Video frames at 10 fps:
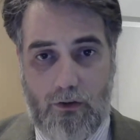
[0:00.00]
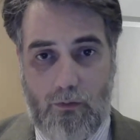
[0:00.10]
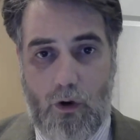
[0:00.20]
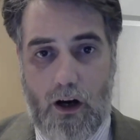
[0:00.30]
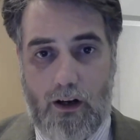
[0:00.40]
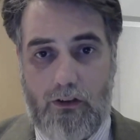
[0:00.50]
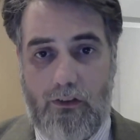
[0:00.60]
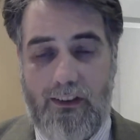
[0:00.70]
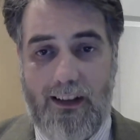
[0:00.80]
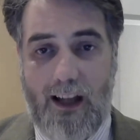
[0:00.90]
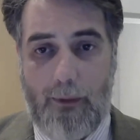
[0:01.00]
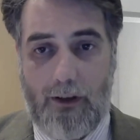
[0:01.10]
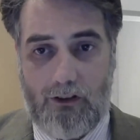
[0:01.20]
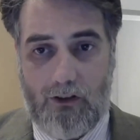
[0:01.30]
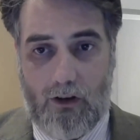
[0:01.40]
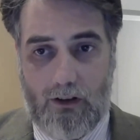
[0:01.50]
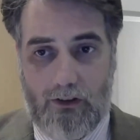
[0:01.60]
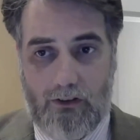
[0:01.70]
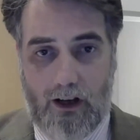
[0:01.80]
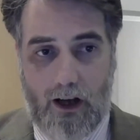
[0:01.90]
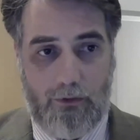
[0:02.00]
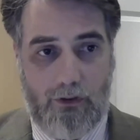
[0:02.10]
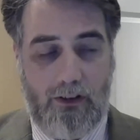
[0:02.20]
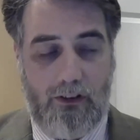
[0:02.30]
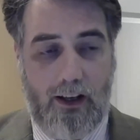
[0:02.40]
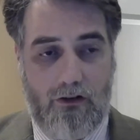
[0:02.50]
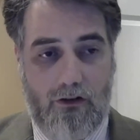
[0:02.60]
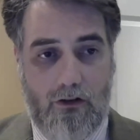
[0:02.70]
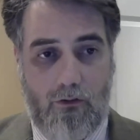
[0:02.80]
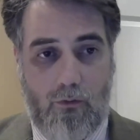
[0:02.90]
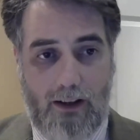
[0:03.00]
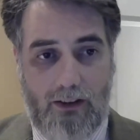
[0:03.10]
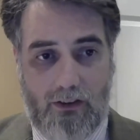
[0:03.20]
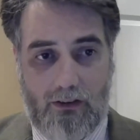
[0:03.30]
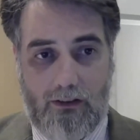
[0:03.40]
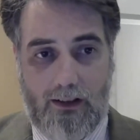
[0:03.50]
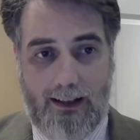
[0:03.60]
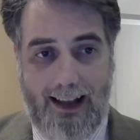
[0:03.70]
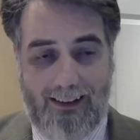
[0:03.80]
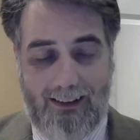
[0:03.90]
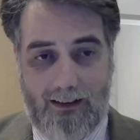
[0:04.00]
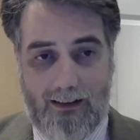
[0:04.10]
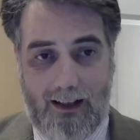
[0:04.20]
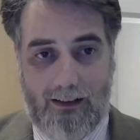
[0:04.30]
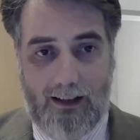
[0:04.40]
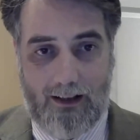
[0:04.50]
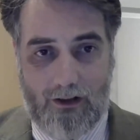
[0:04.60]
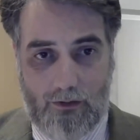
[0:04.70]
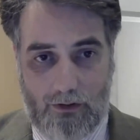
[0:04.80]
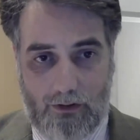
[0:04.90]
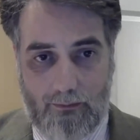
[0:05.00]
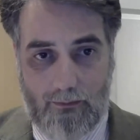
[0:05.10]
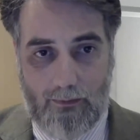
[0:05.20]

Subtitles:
for the works of Islamic scholars to come to the attention of Western Latin intellectuals.